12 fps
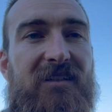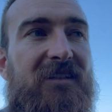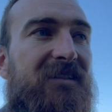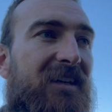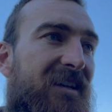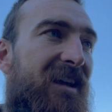He
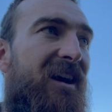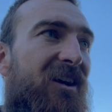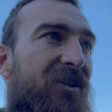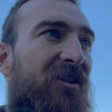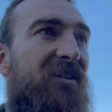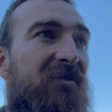said no,
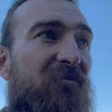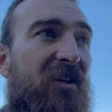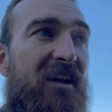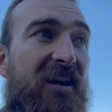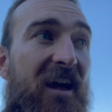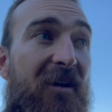and then we
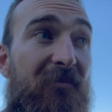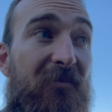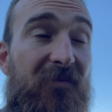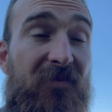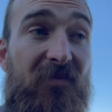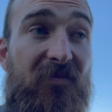ended up,
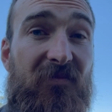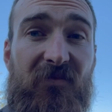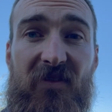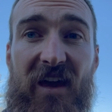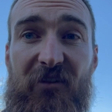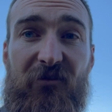
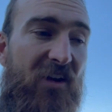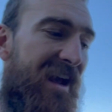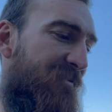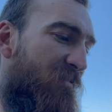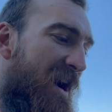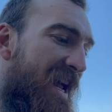they
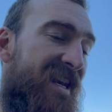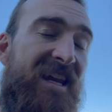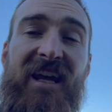found one,